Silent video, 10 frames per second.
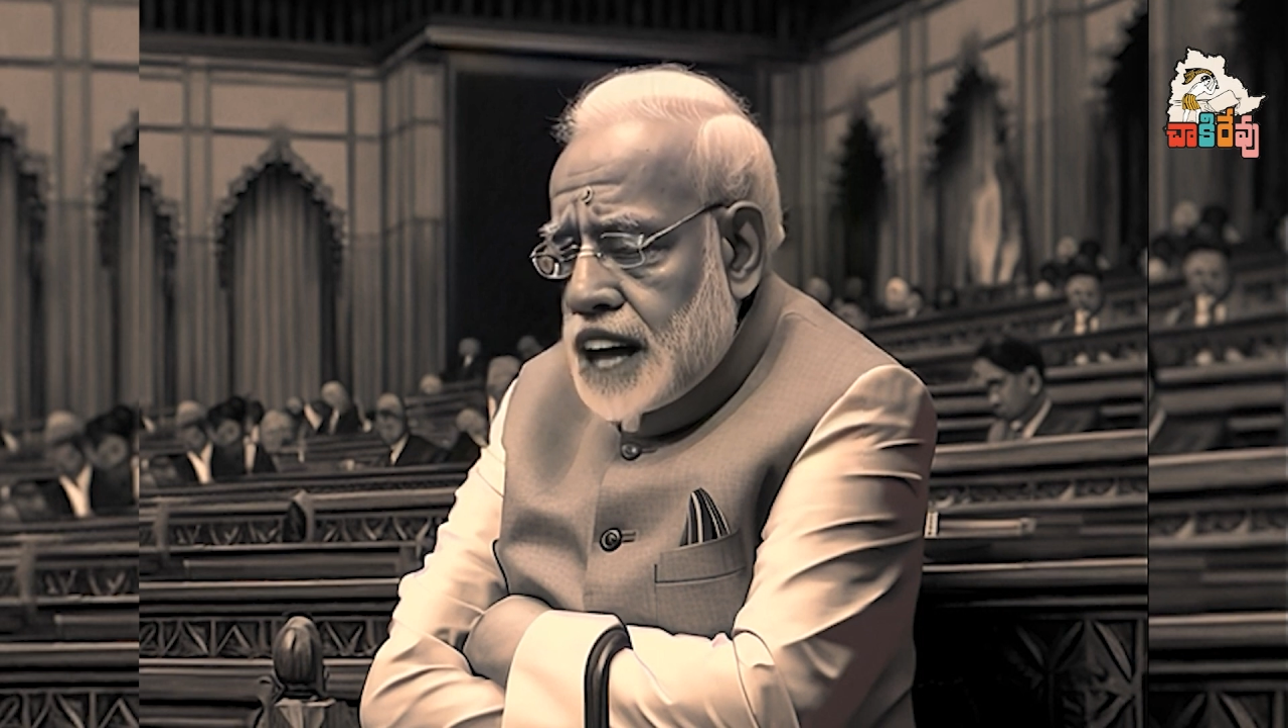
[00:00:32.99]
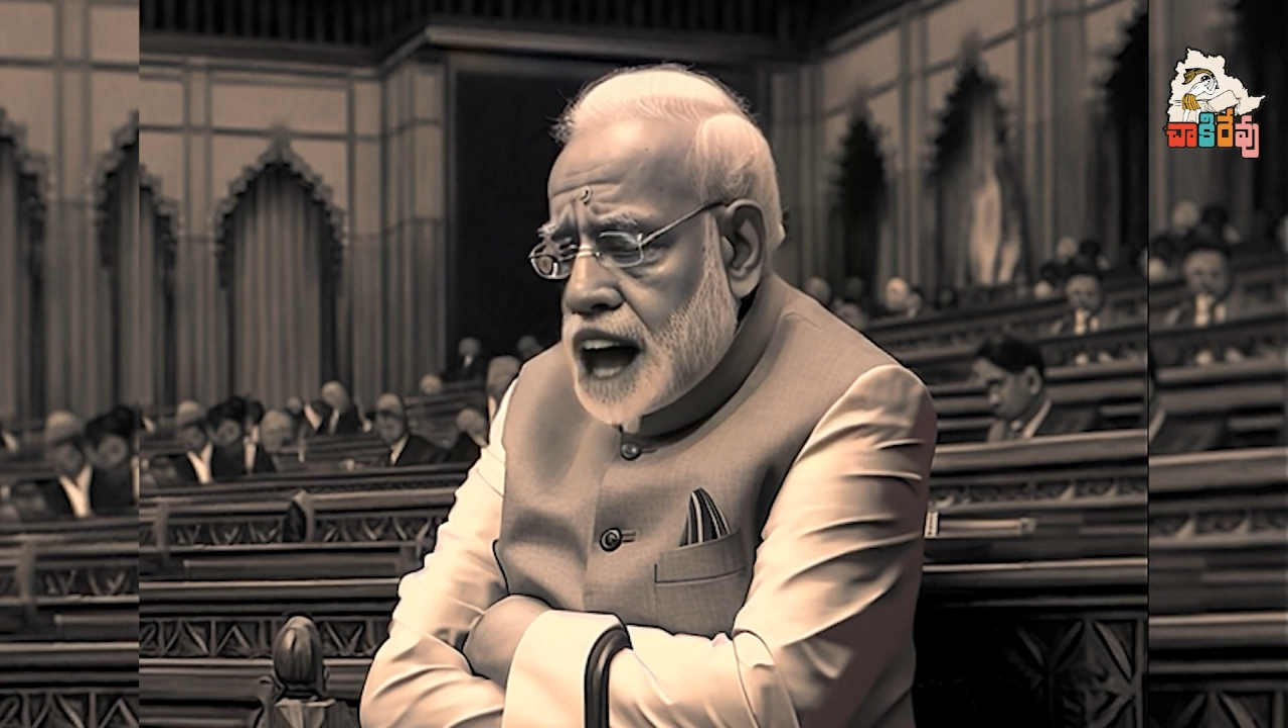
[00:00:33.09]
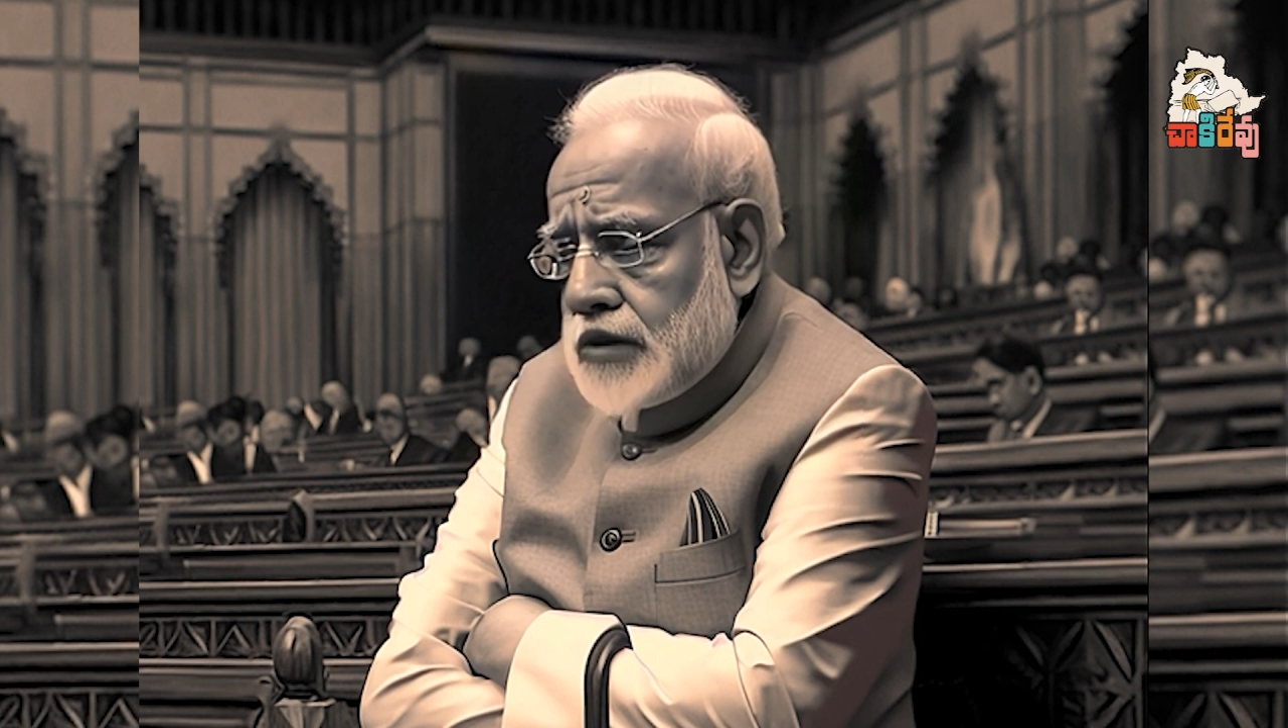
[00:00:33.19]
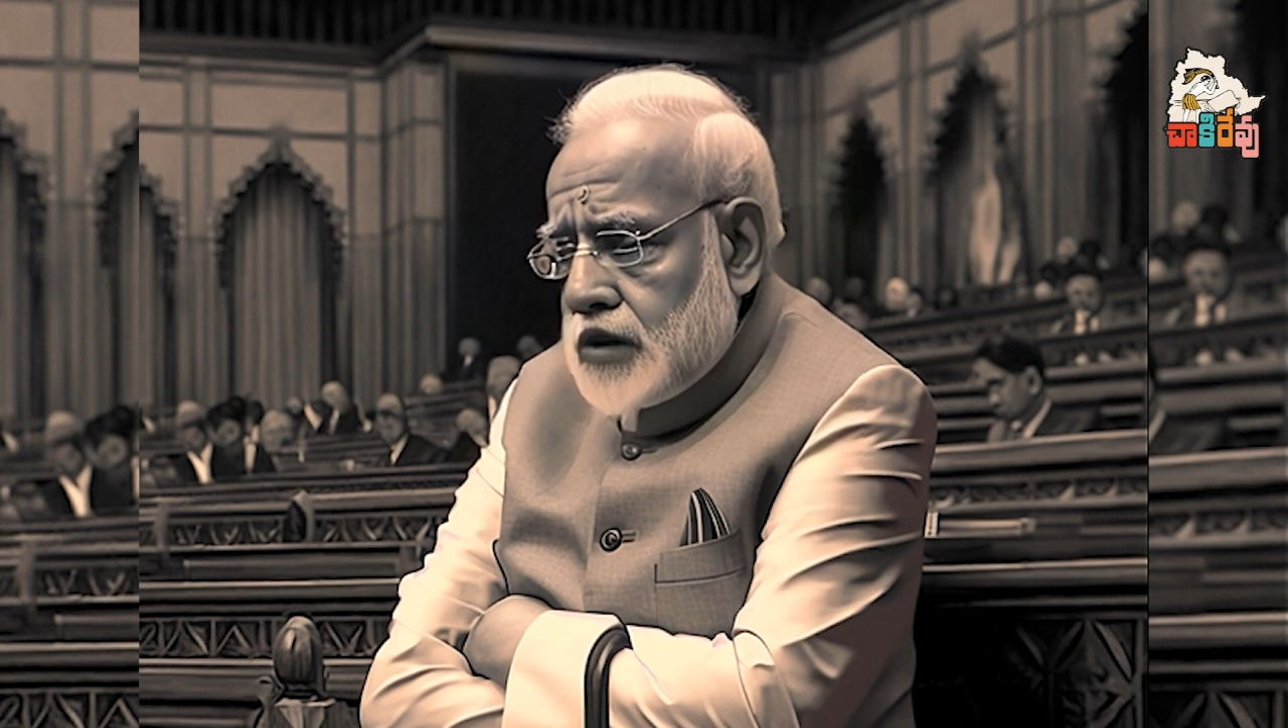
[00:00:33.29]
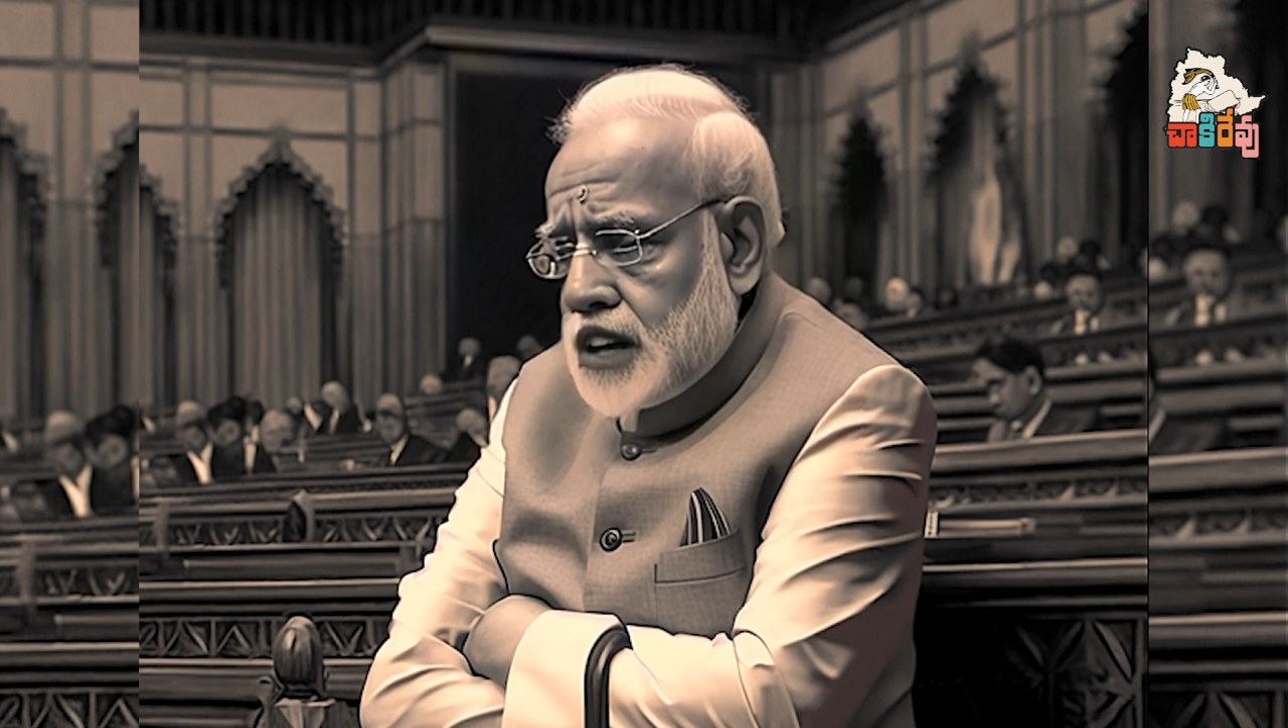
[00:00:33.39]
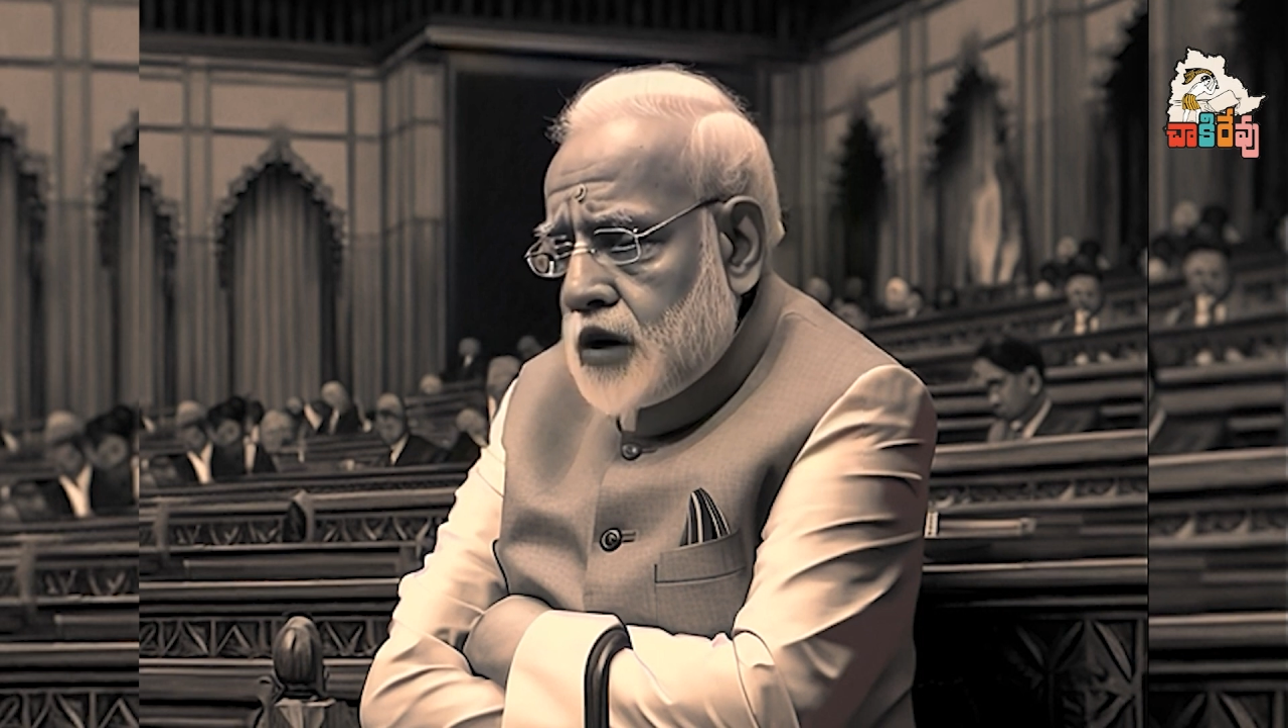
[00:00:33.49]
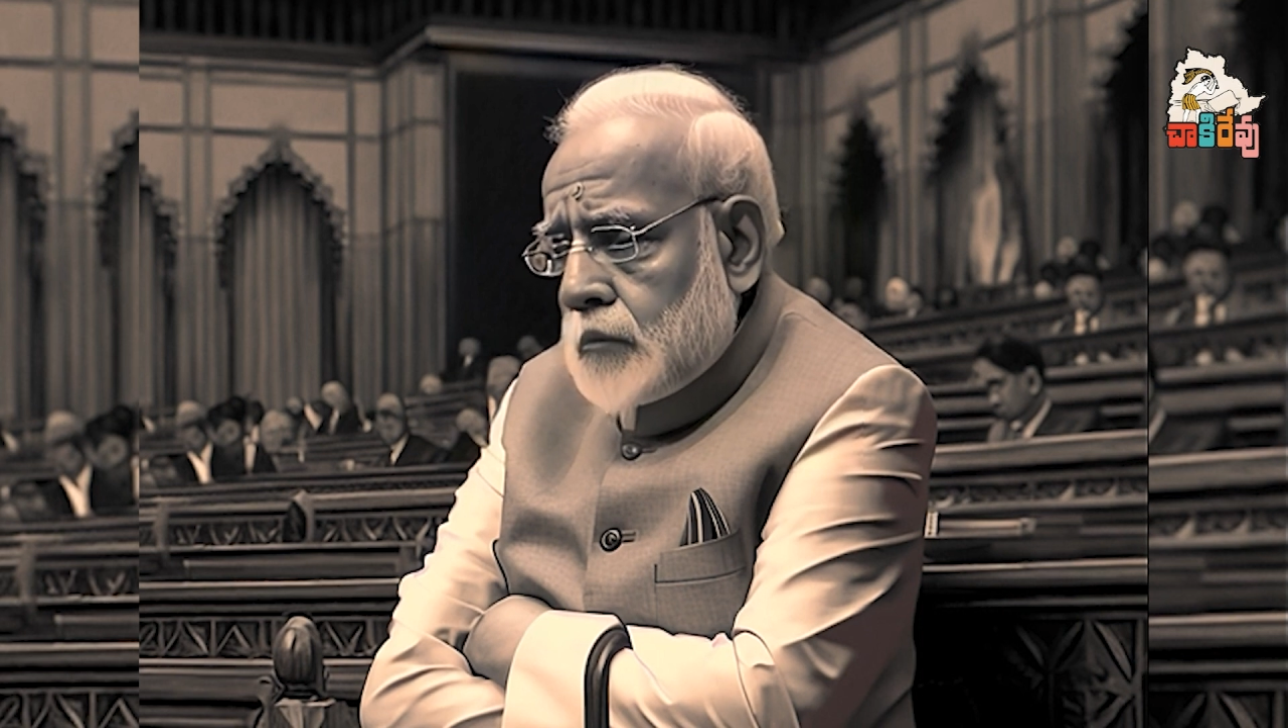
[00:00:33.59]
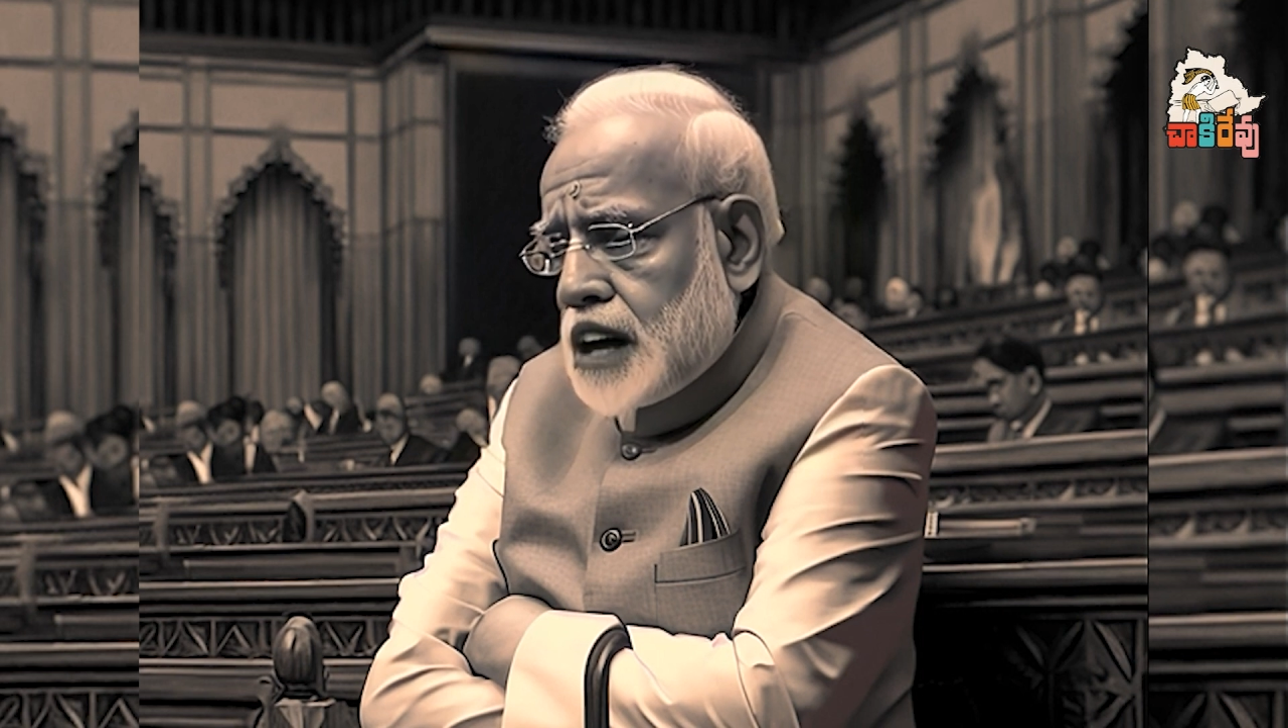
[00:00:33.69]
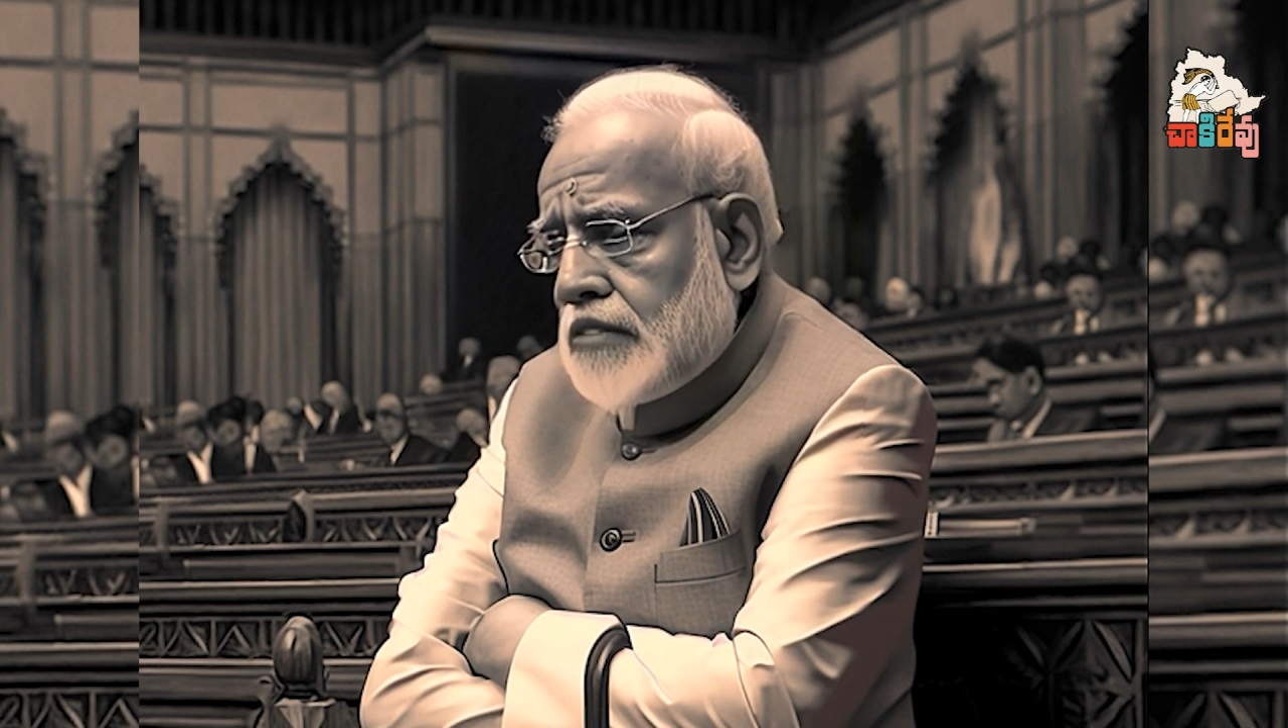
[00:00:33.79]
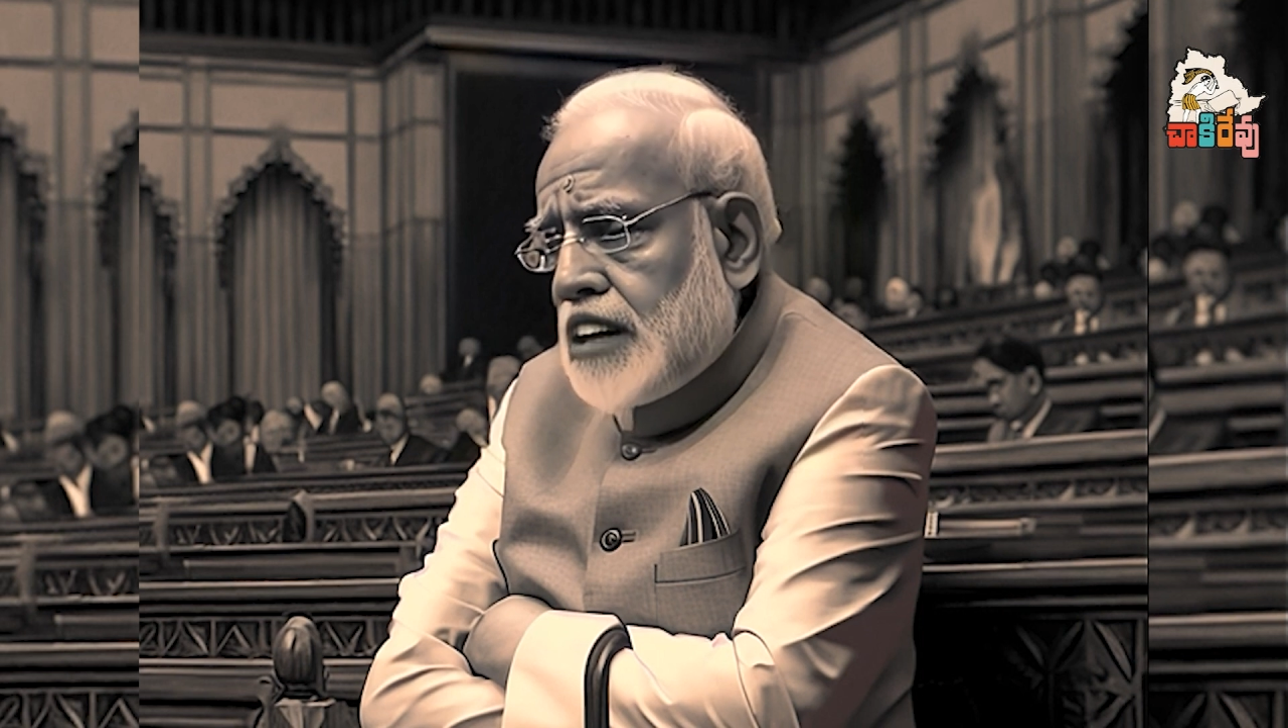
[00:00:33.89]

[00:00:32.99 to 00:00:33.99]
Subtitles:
AI video like